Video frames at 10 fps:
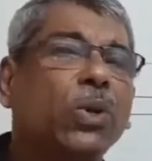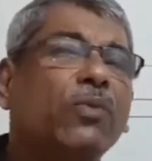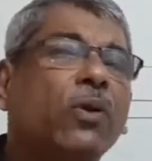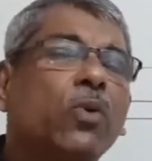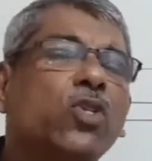
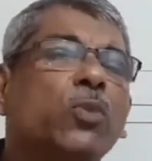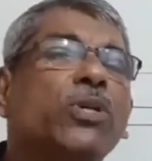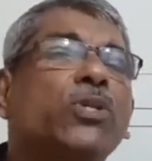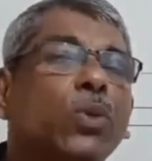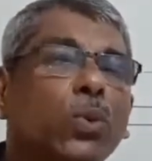Uniform motion
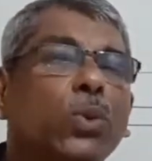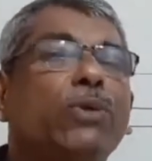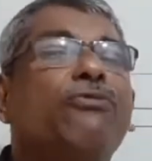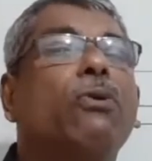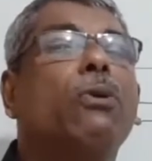means
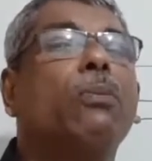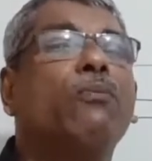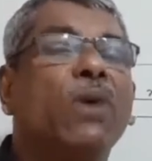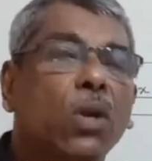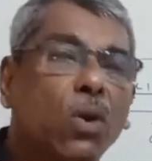uniform
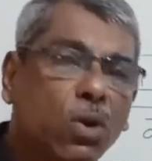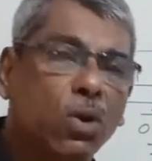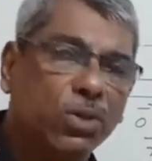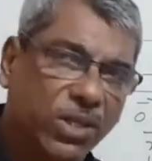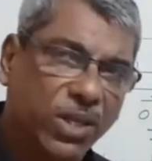
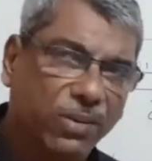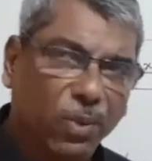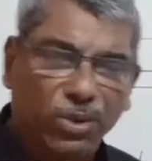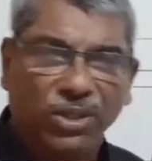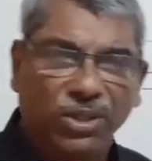velocity
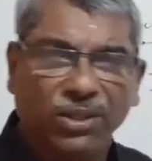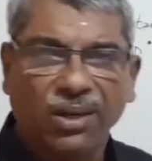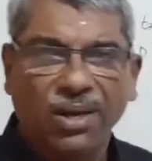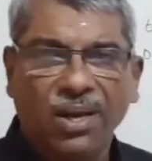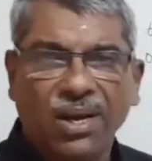motion.
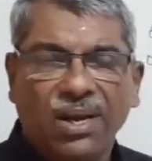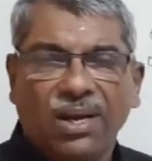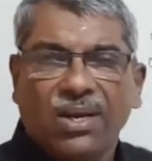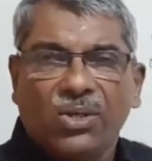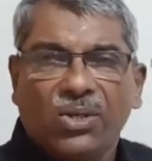
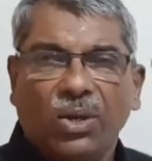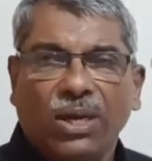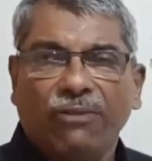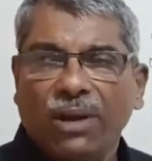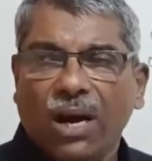So
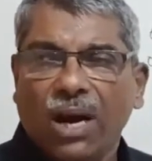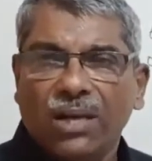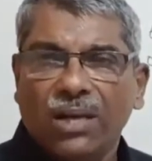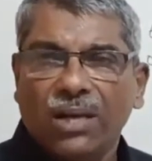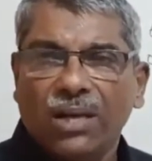if I ask
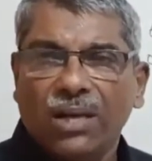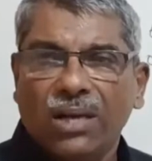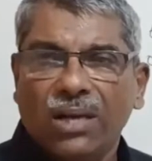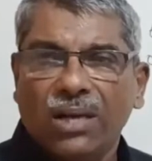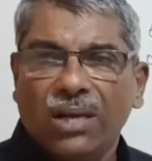a
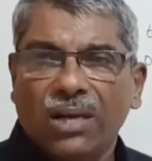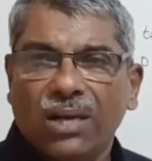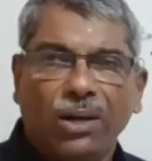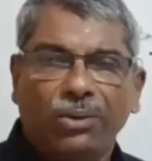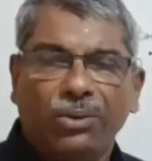question,
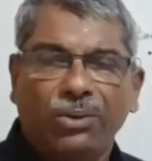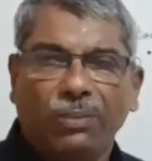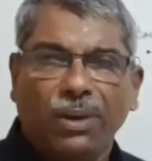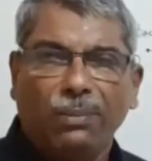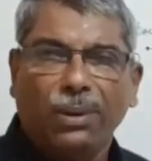and
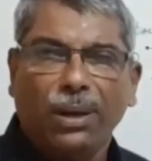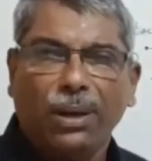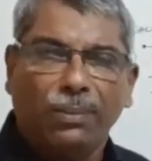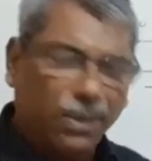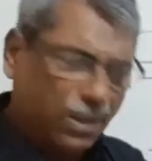
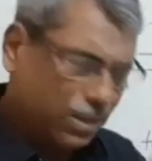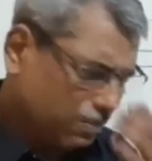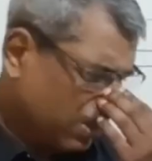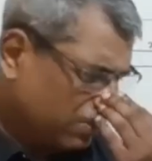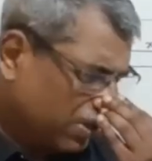
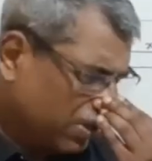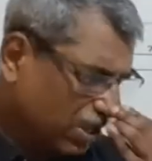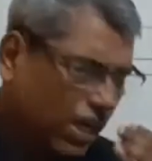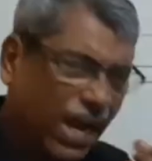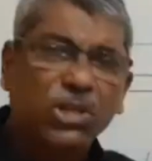that means
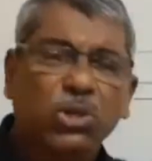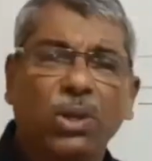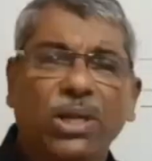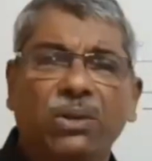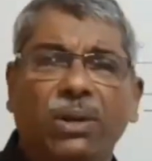
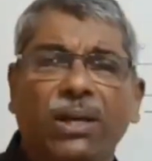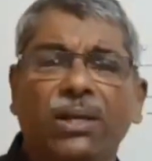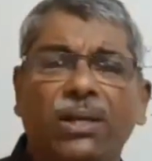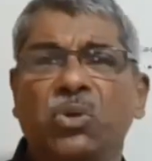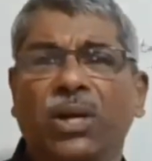casually to any
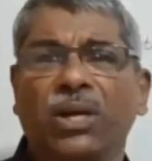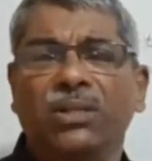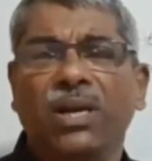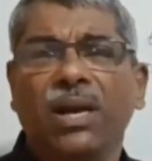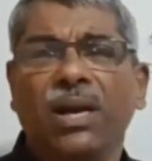student,